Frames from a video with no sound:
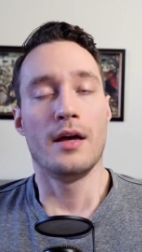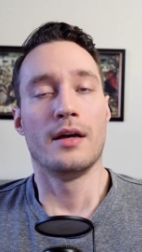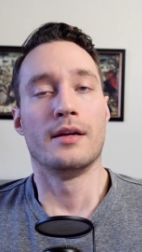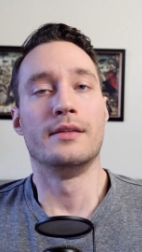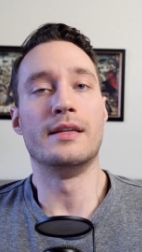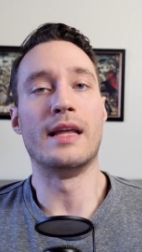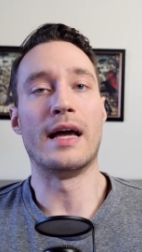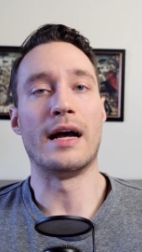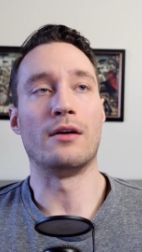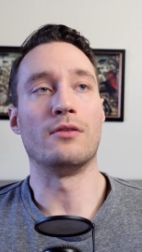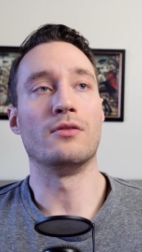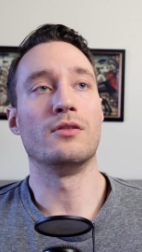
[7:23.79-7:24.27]

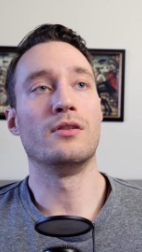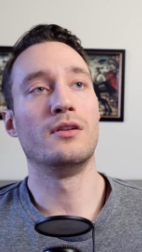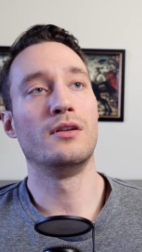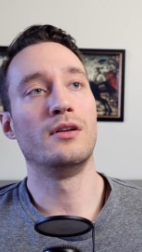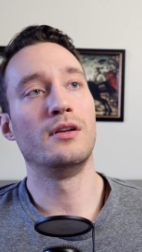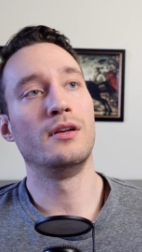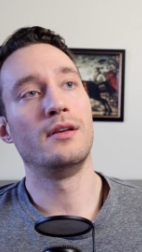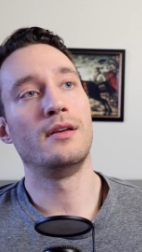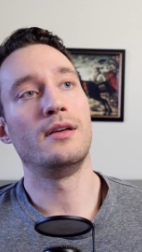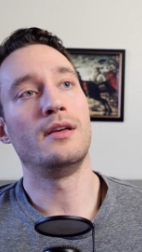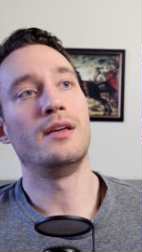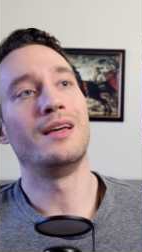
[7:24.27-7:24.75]
Now,
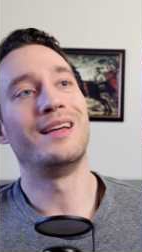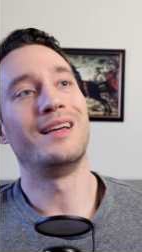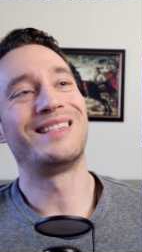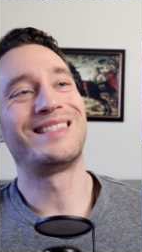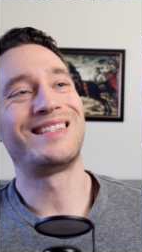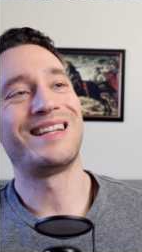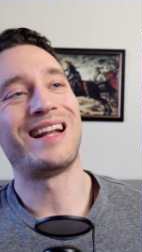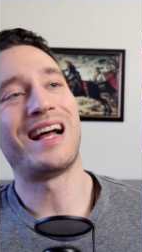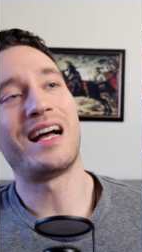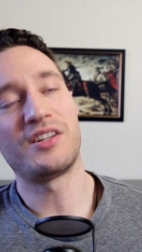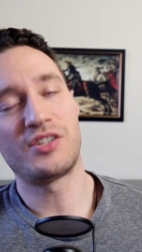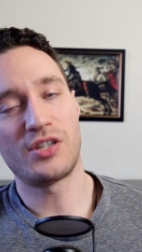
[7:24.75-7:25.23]
it's
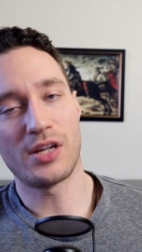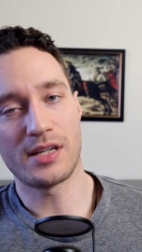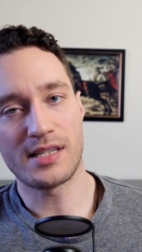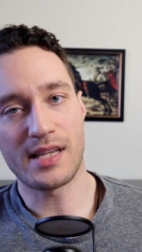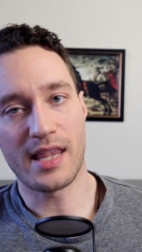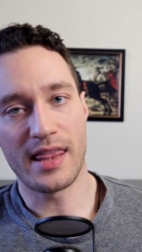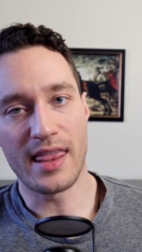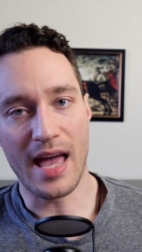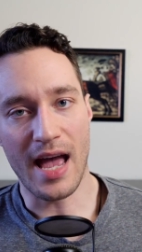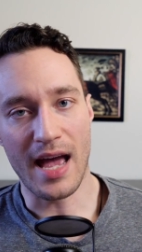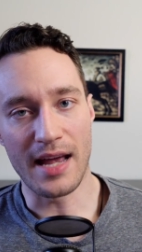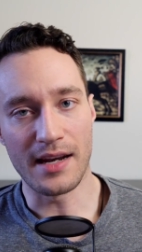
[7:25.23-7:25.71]
not just
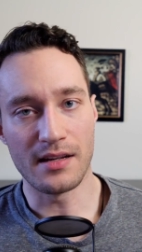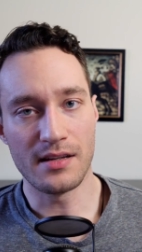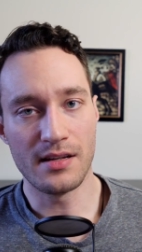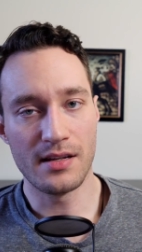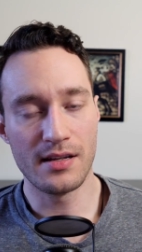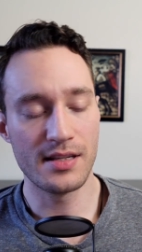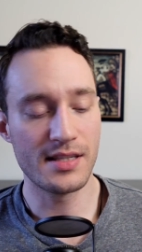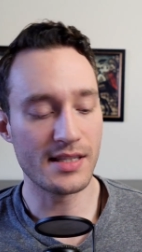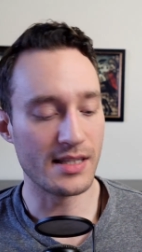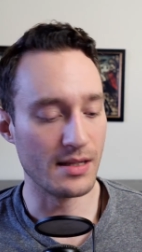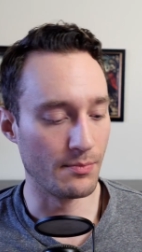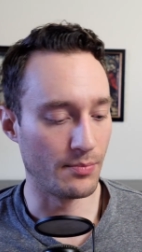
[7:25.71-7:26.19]
that
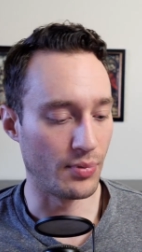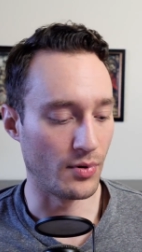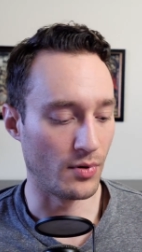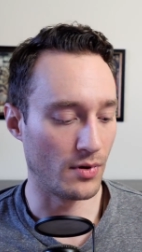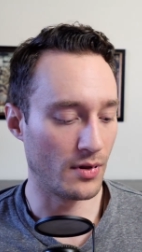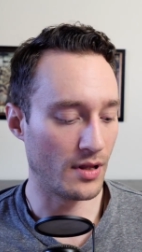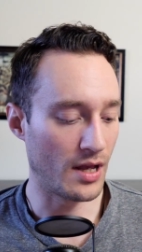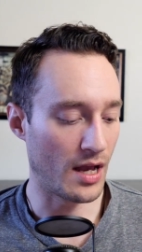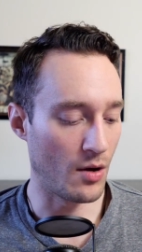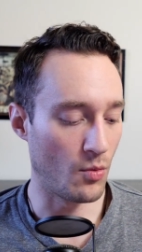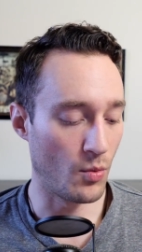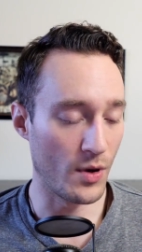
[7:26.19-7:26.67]
simple.
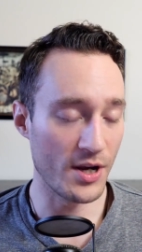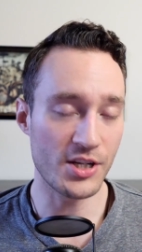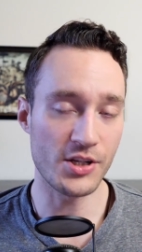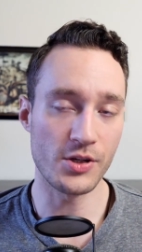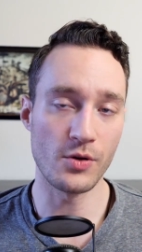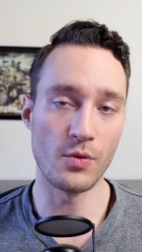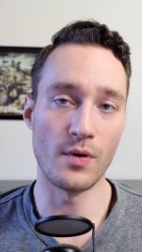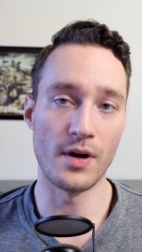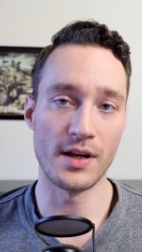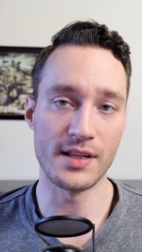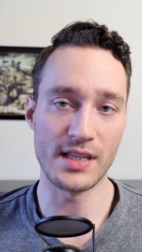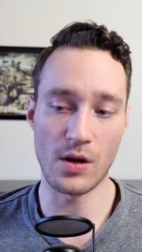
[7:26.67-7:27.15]
I wish it
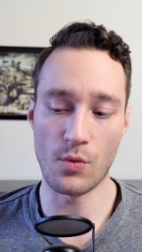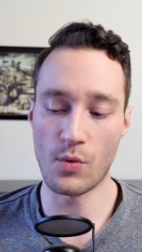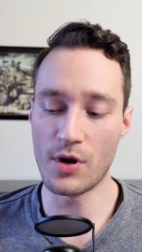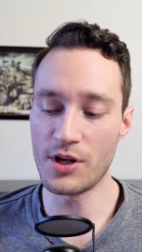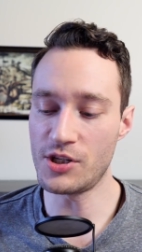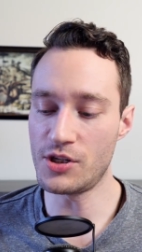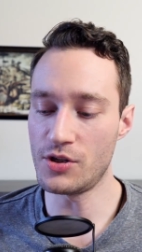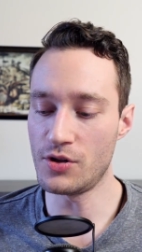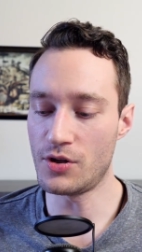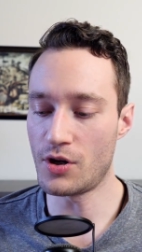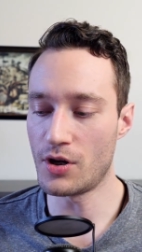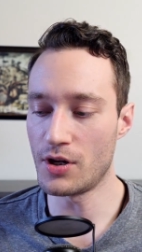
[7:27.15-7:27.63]
was. I
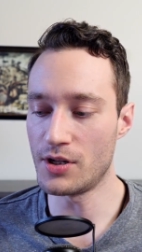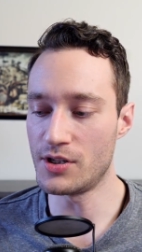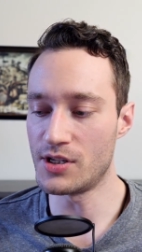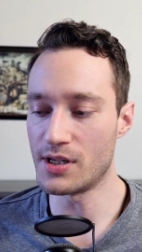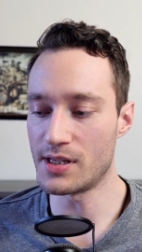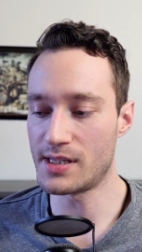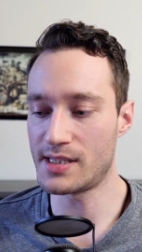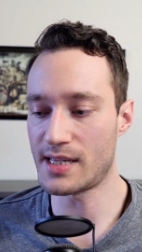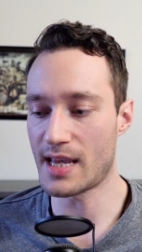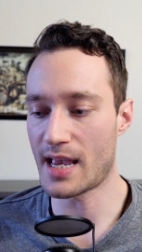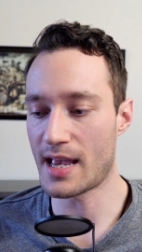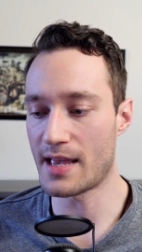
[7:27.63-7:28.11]
wish you could
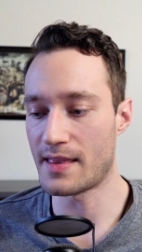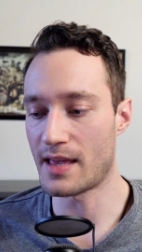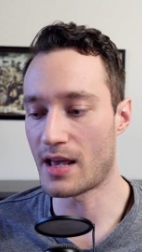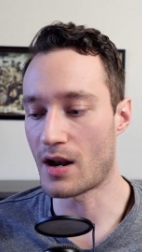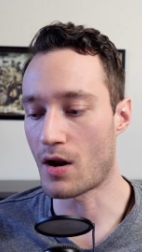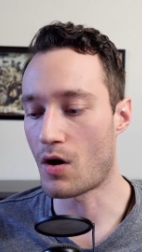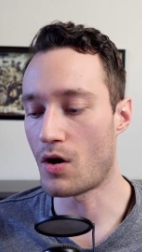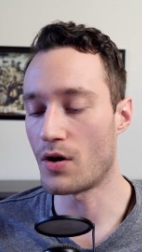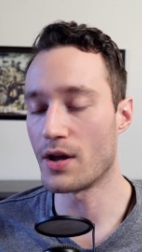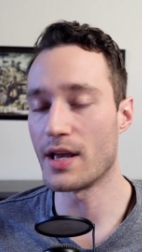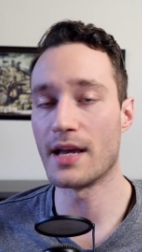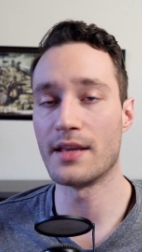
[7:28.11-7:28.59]
just say that
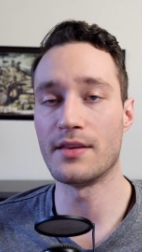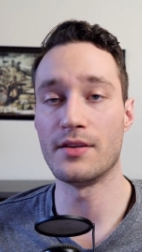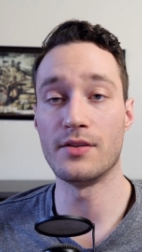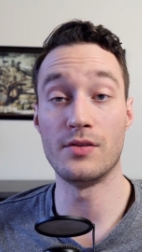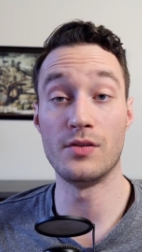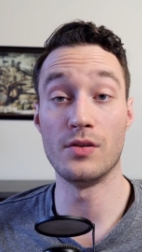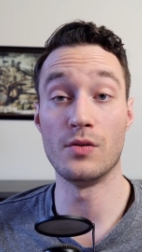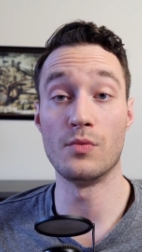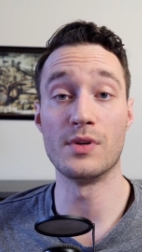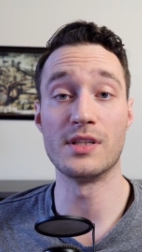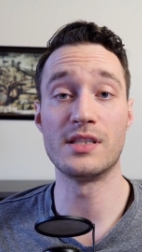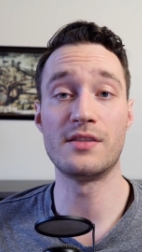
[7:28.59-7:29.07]
all you had to
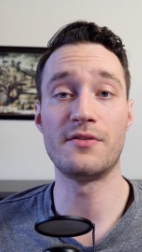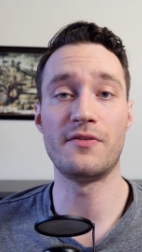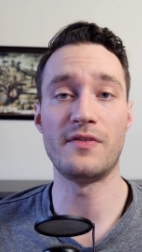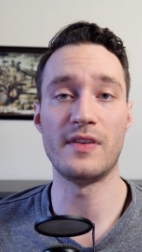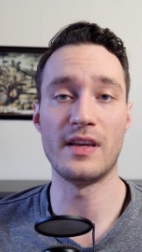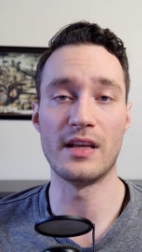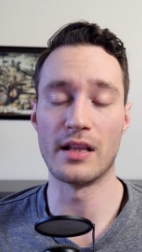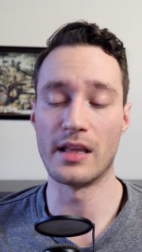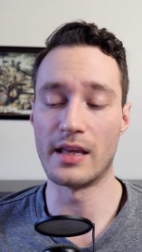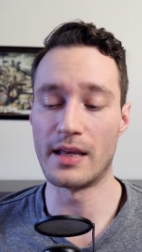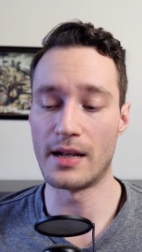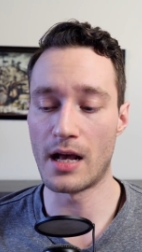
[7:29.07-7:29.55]
do was
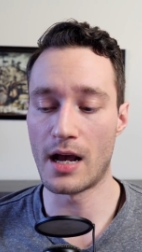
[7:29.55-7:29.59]
feel it.